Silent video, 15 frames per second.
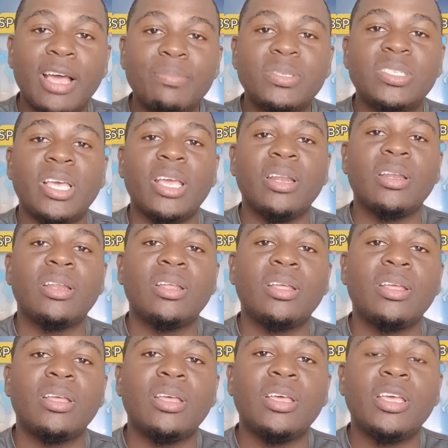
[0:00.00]
saying.
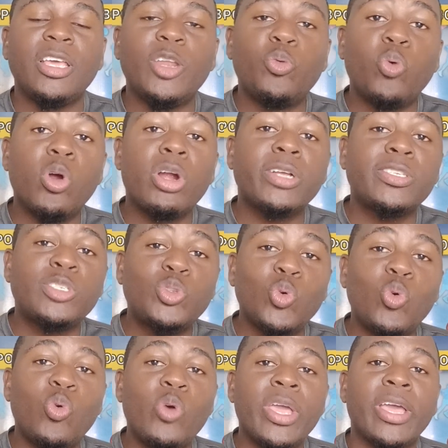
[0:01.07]
It works
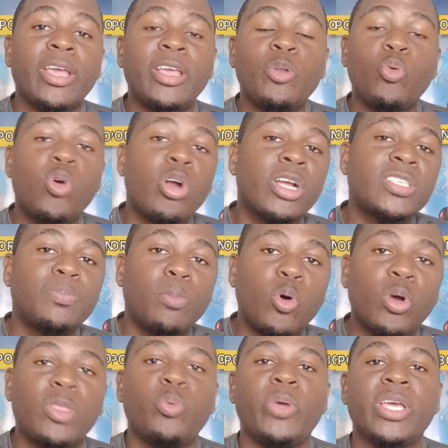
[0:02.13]
two ways. It works
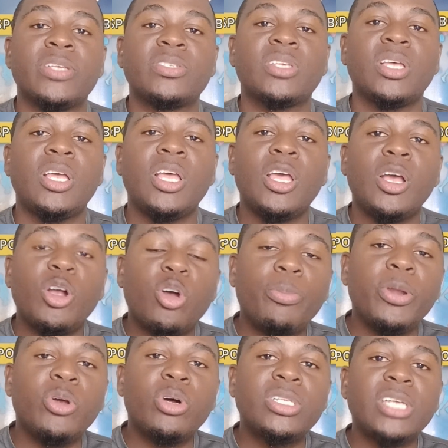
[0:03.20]
both ways.
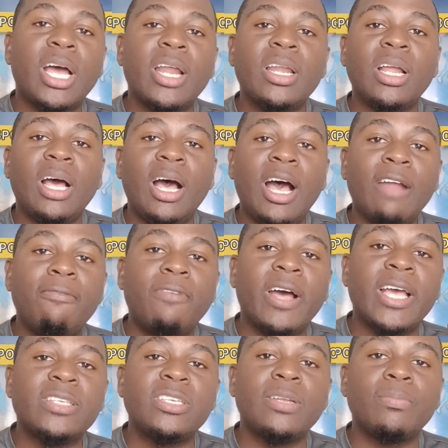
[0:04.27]
Coming out and
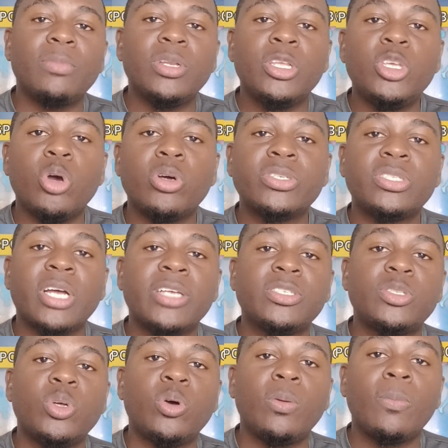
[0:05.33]
advising the
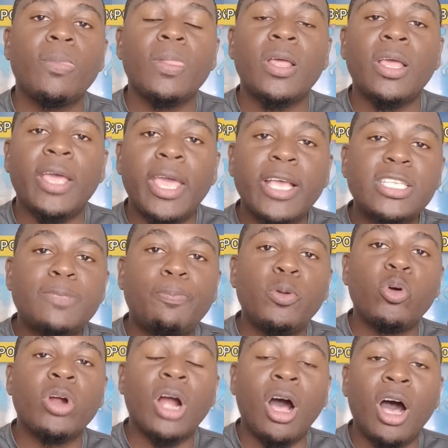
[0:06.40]
youngsters to
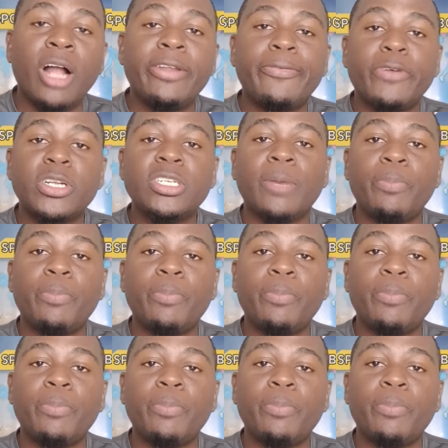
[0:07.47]
explore all different